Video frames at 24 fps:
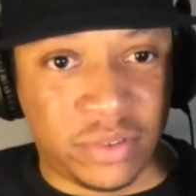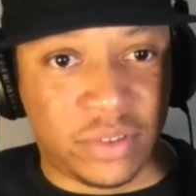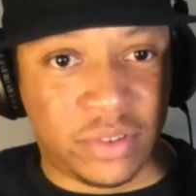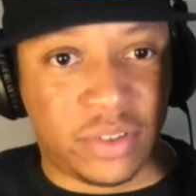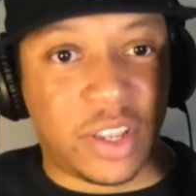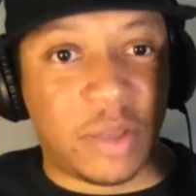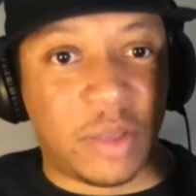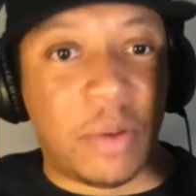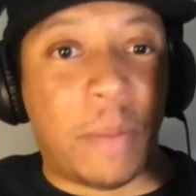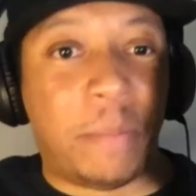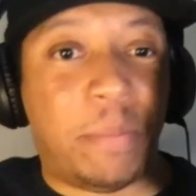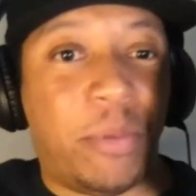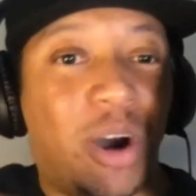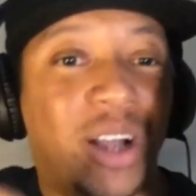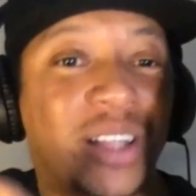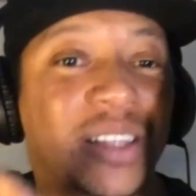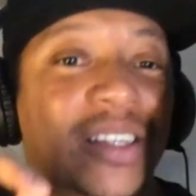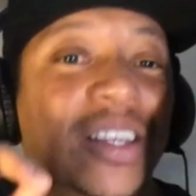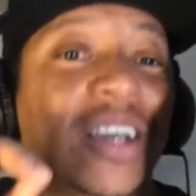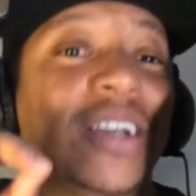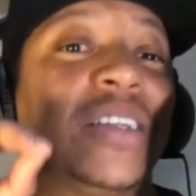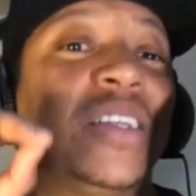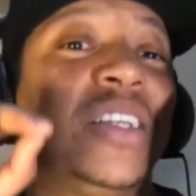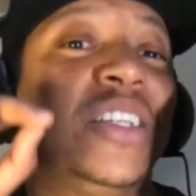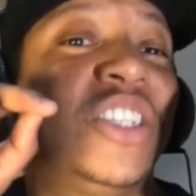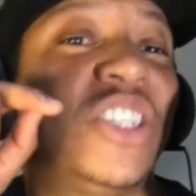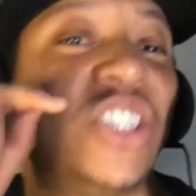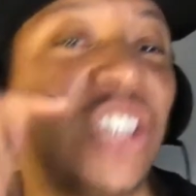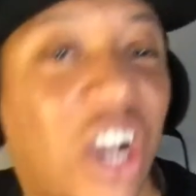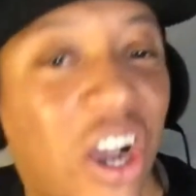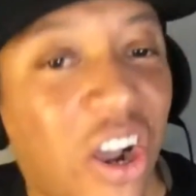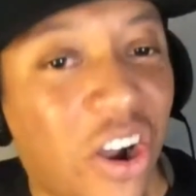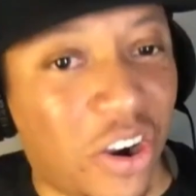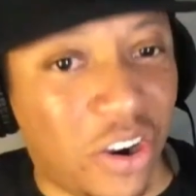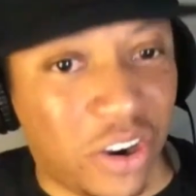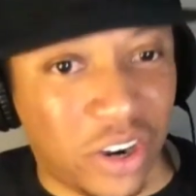because my boy took the
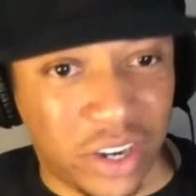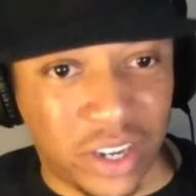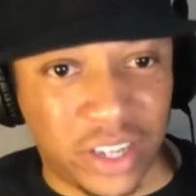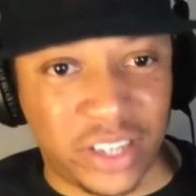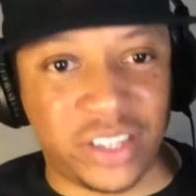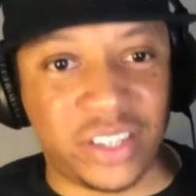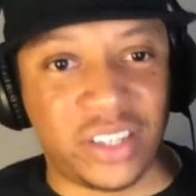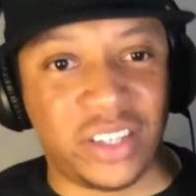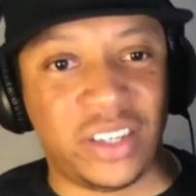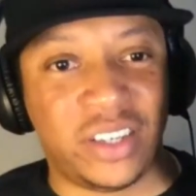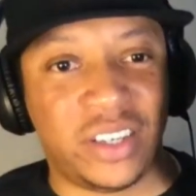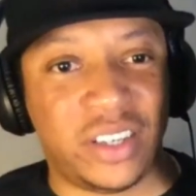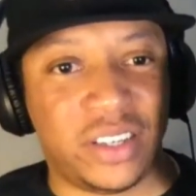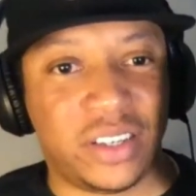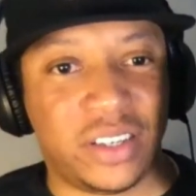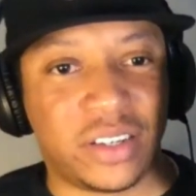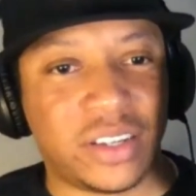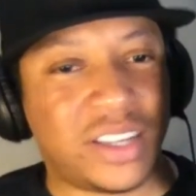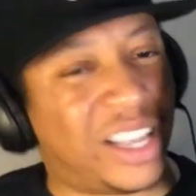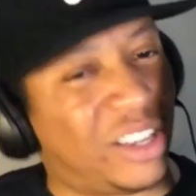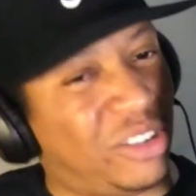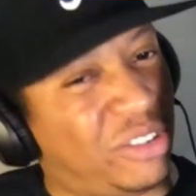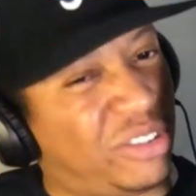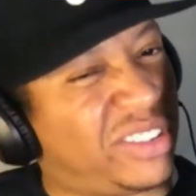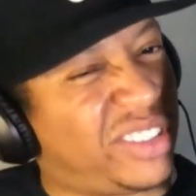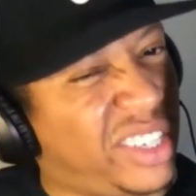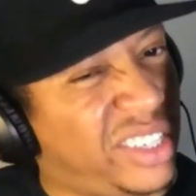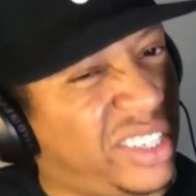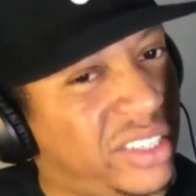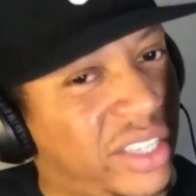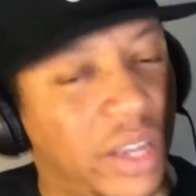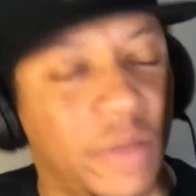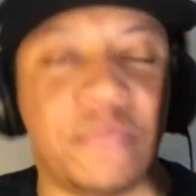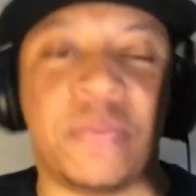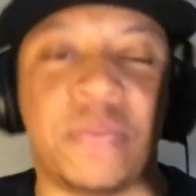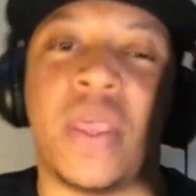charge. Because I used to teach
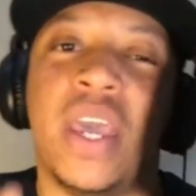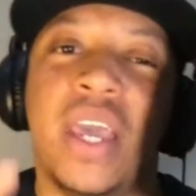that.